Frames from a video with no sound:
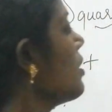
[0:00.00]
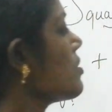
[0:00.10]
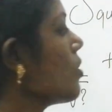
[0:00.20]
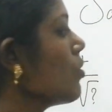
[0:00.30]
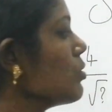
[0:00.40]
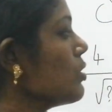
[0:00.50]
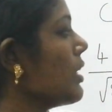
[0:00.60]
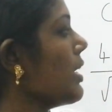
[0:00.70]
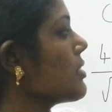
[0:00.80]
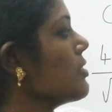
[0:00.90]
So root
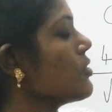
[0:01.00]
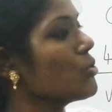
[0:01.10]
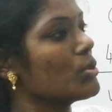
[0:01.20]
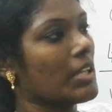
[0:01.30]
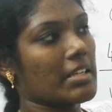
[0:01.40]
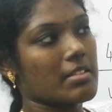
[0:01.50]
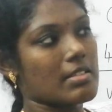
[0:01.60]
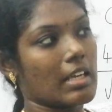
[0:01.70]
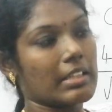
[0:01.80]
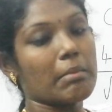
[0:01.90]
x into root x
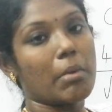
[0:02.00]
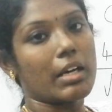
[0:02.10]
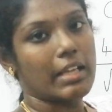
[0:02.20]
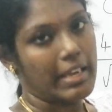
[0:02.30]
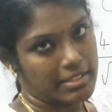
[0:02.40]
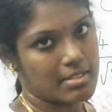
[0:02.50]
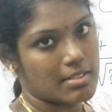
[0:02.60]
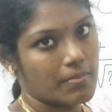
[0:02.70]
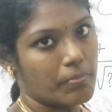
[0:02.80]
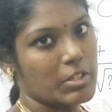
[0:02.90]
is nothing but x.